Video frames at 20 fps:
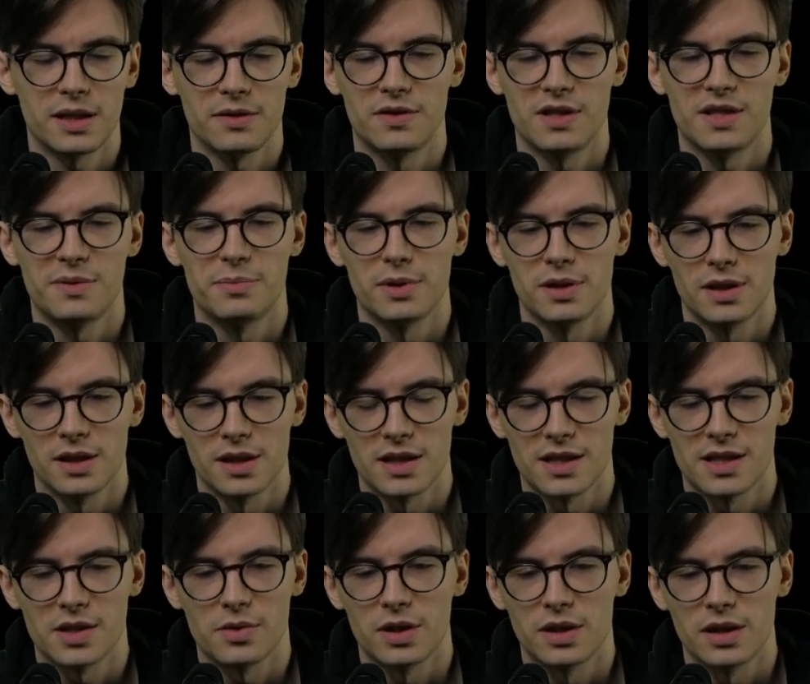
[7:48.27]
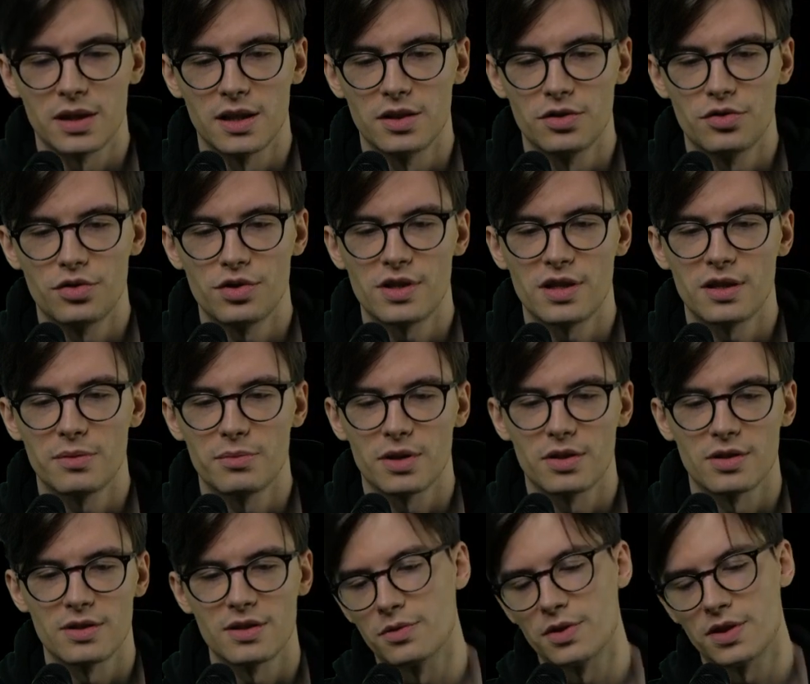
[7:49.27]
this building is quite interesting because
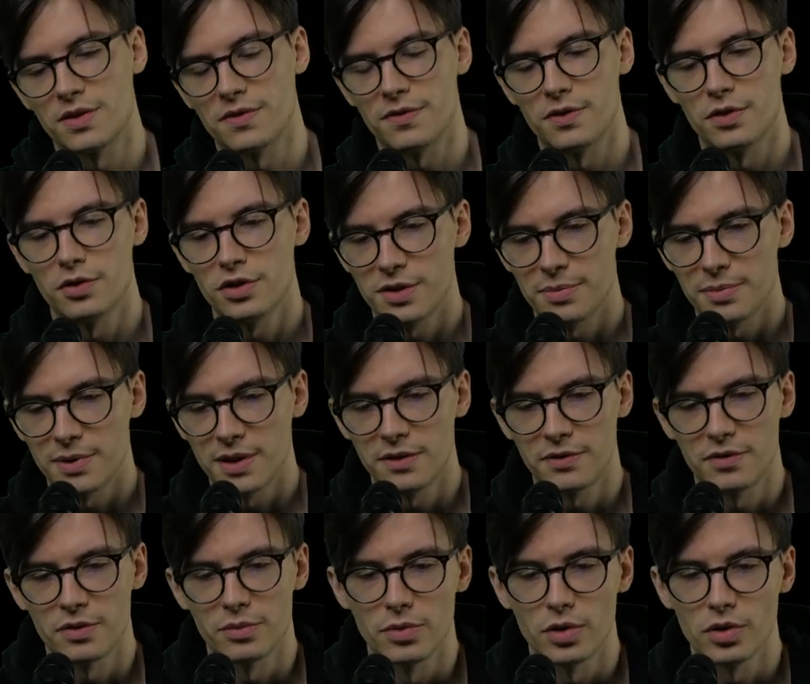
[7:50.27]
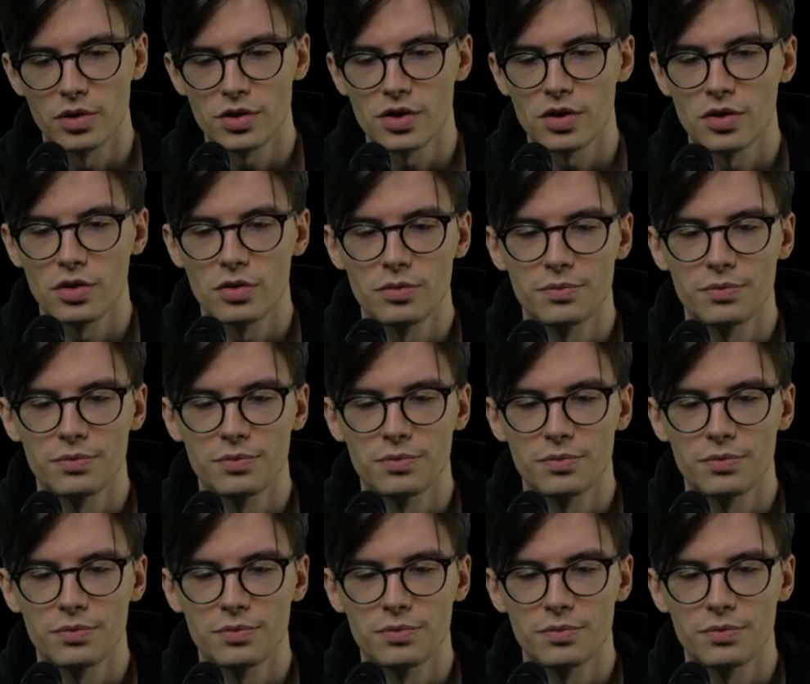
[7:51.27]
it was first planned for Moscow.